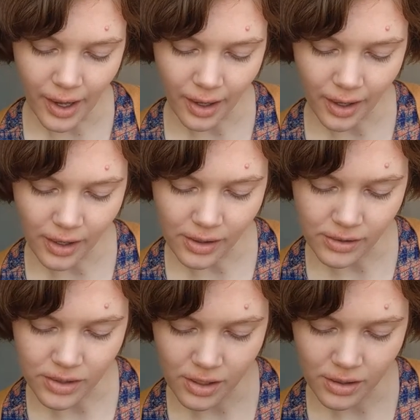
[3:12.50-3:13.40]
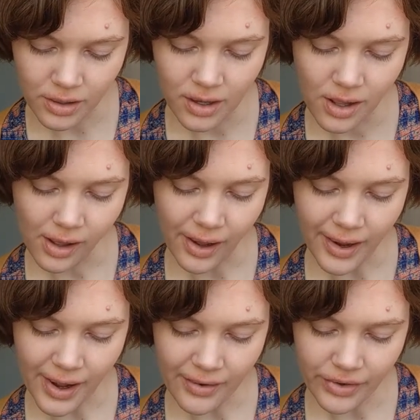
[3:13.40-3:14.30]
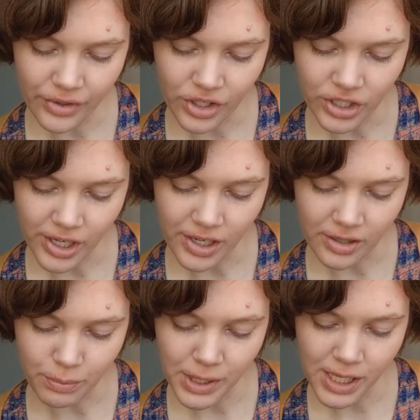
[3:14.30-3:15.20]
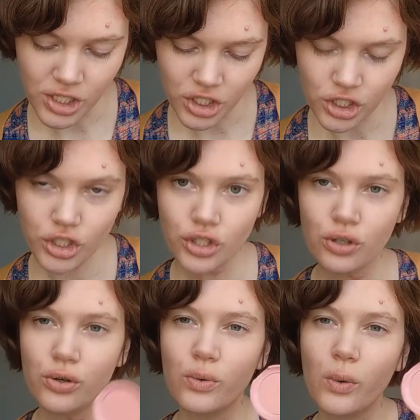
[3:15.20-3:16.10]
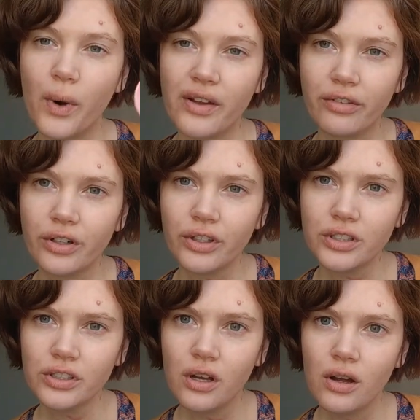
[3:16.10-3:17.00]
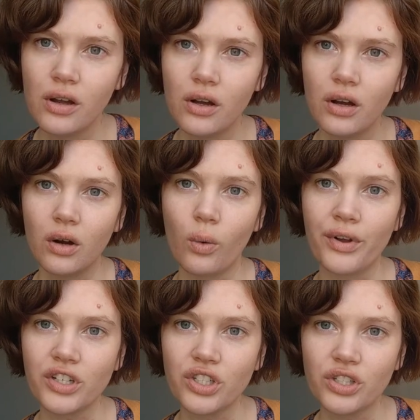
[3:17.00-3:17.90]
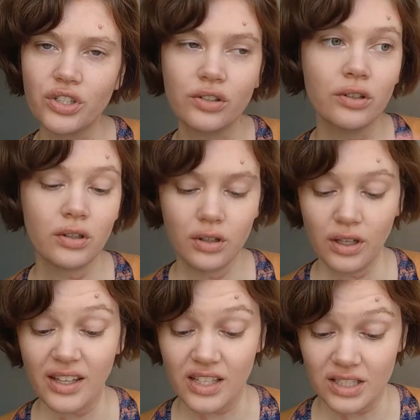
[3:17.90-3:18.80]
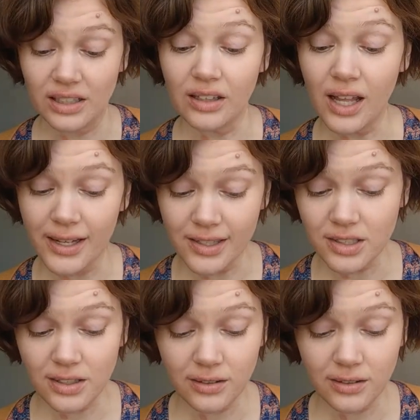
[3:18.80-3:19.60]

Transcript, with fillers: and I have the shade in Peach Shoe Wafers, which is light.